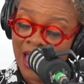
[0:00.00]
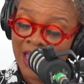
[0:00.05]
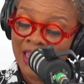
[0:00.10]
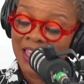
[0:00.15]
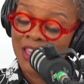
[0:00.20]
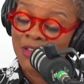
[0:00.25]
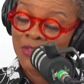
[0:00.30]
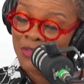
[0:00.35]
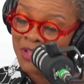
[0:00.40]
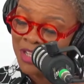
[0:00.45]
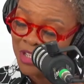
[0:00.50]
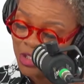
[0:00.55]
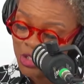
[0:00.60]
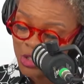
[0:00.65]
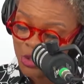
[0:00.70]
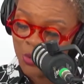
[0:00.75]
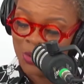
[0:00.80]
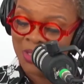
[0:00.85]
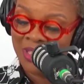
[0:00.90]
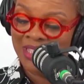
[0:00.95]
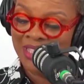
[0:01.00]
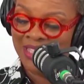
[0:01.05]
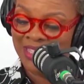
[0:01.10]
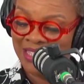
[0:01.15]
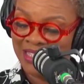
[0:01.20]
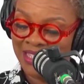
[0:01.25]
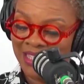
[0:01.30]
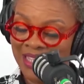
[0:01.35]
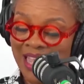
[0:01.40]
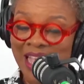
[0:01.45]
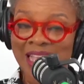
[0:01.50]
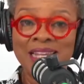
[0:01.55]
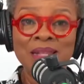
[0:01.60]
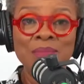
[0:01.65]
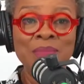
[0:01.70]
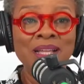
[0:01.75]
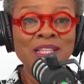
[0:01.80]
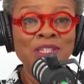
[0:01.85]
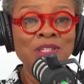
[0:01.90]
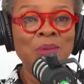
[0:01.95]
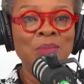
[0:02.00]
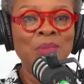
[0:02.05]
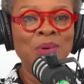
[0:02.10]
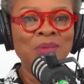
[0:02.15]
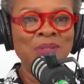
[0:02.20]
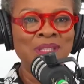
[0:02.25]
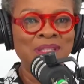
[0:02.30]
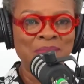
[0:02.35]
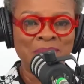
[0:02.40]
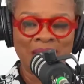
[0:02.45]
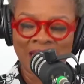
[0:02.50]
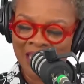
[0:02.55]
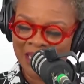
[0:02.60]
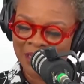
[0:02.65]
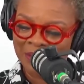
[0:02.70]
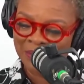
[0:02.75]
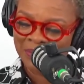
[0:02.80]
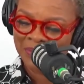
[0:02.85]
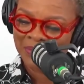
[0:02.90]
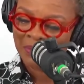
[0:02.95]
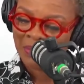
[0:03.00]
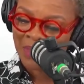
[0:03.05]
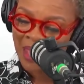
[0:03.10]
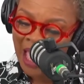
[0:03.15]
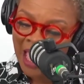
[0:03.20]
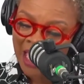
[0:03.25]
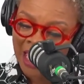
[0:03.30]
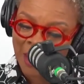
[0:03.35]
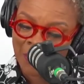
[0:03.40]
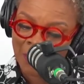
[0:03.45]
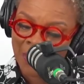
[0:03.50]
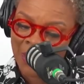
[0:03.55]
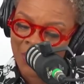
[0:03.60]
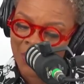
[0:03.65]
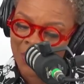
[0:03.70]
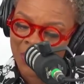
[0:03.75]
and even enjoying the scene, I can imagine your mom smiling. I kept my